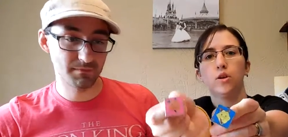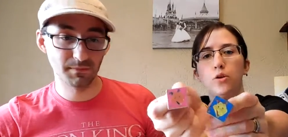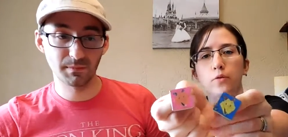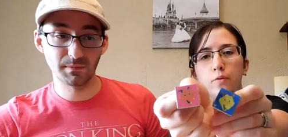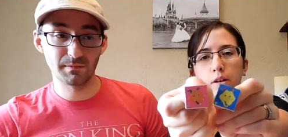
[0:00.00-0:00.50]

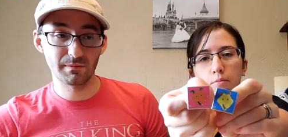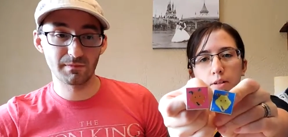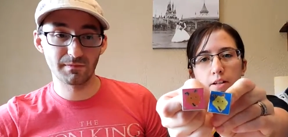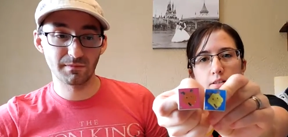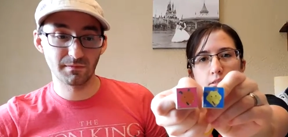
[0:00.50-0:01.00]
Speaker 1: Two
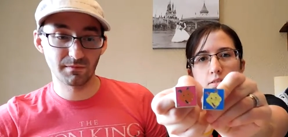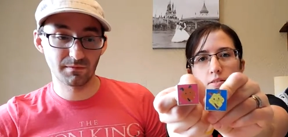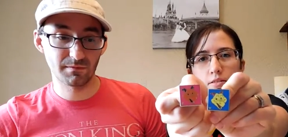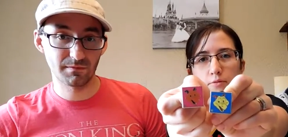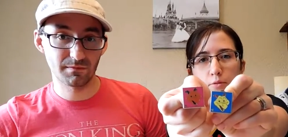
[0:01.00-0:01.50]
Figments
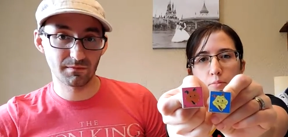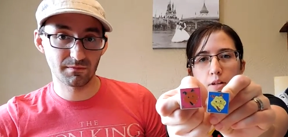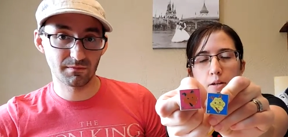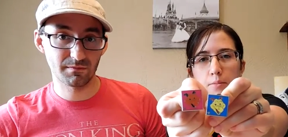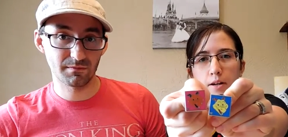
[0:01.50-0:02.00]
from
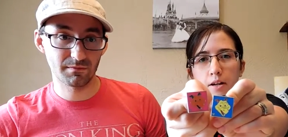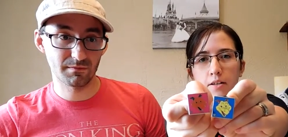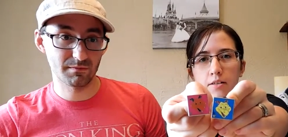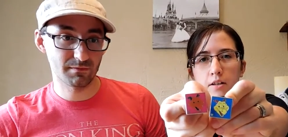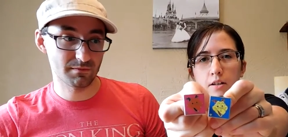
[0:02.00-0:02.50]
blind
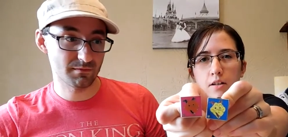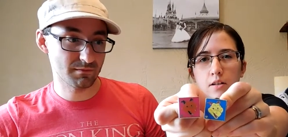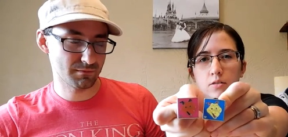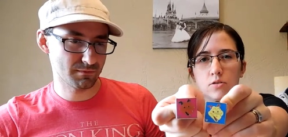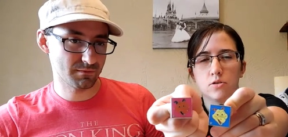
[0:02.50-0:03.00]
packs. I think I
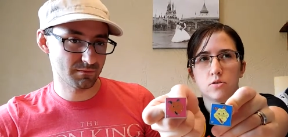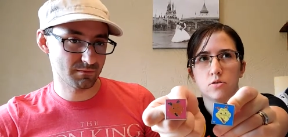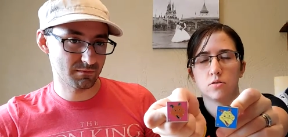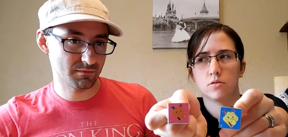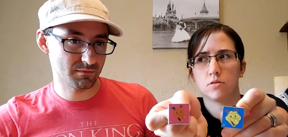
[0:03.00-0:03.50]

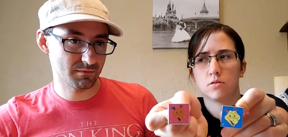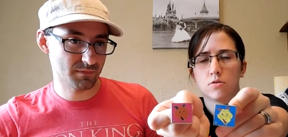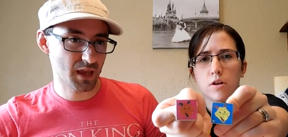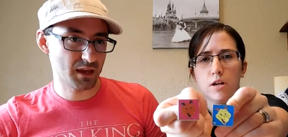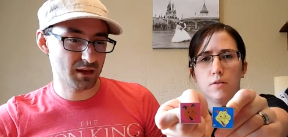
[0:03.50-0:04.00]

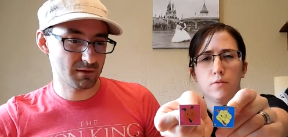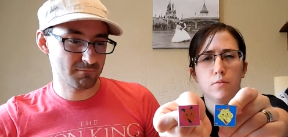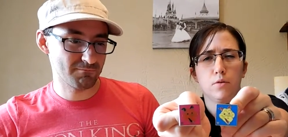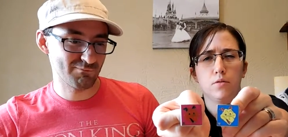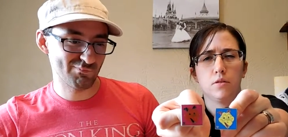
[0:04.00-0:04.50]
traded for
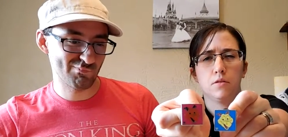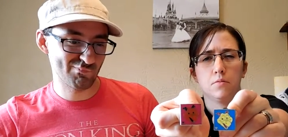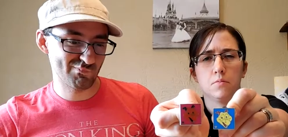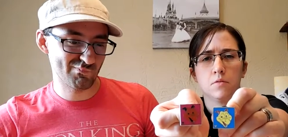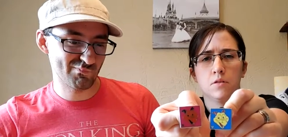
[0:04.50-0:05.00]
both of them.
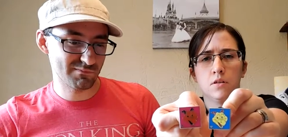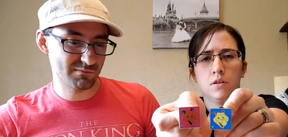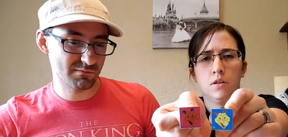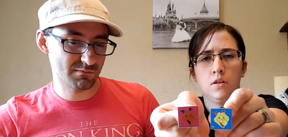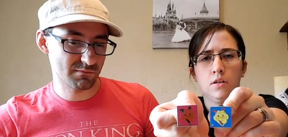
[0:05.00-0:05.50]

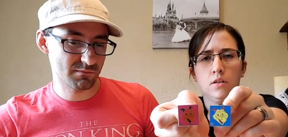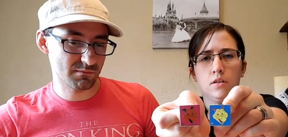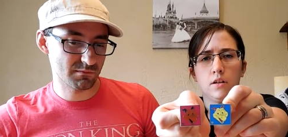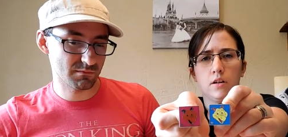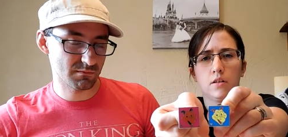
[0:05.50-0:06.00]

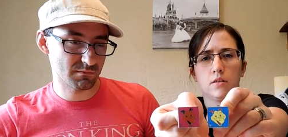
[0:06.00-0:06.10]
Yeah.